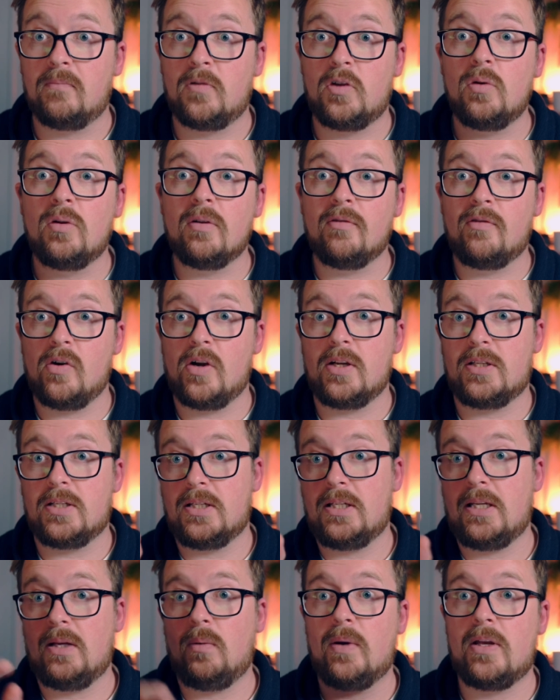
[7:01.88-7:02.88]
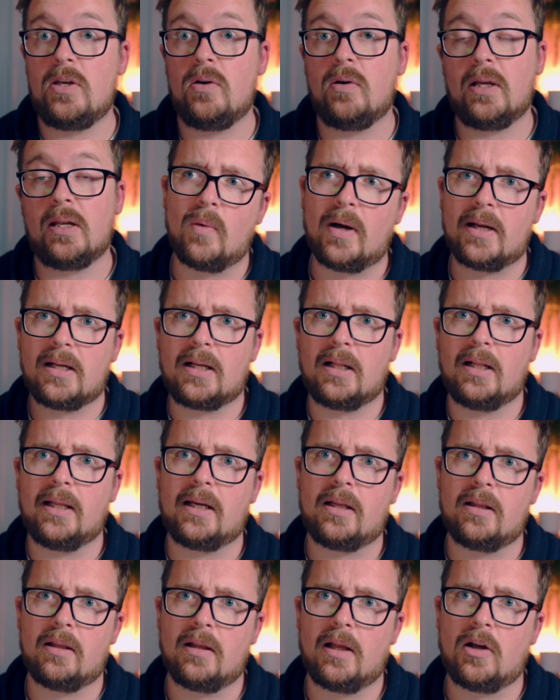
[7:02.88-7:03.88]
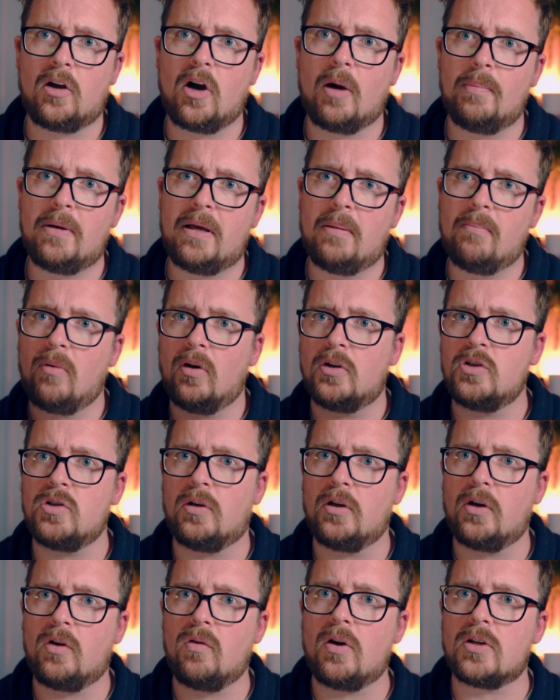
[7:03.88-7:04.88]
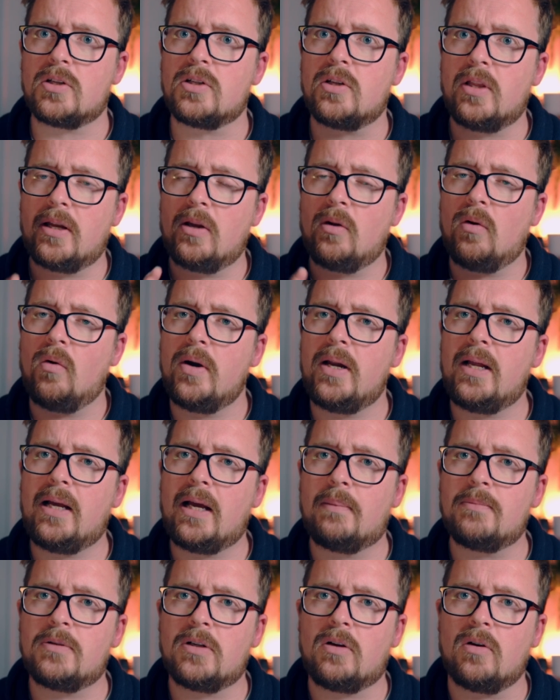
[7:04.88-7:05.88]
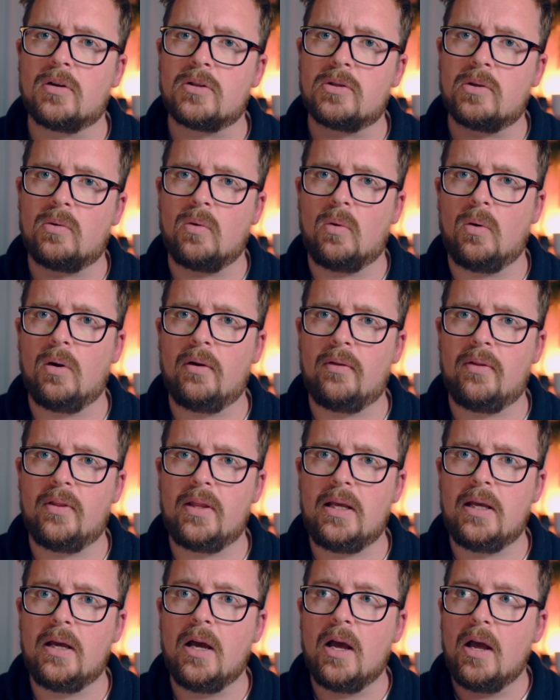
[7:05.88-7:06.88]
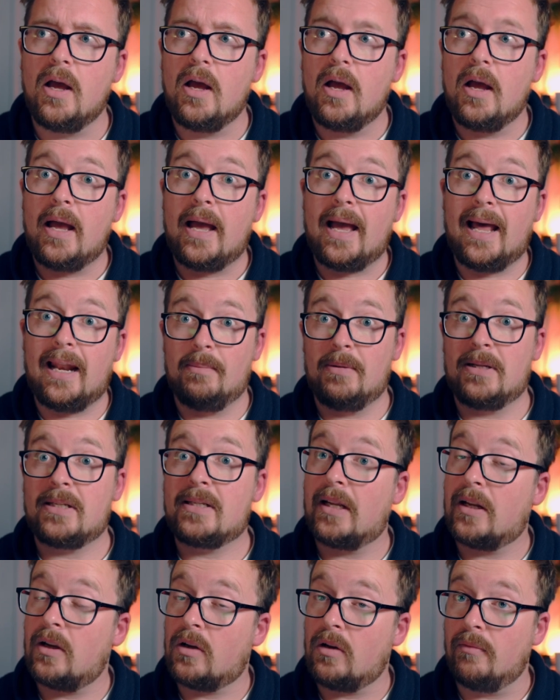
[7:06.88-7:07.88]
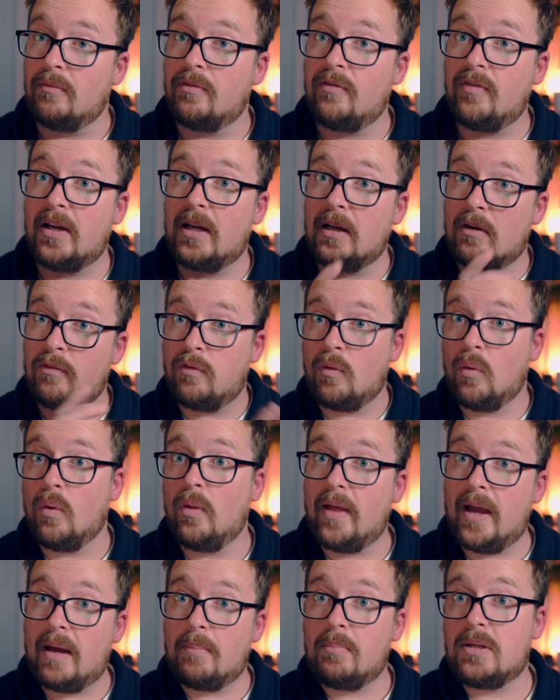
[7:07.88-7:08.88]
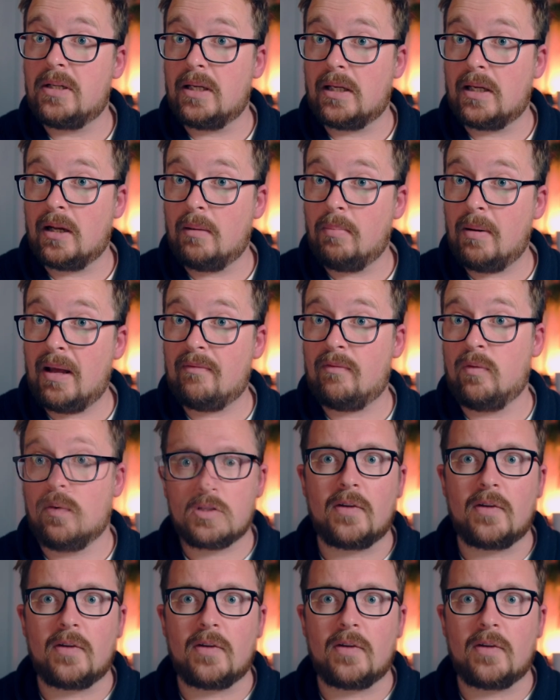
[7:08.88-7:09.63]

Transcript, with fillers: university where you can one click and copy a module across so that it already comes across with all of the elements that are configured for that particular platform.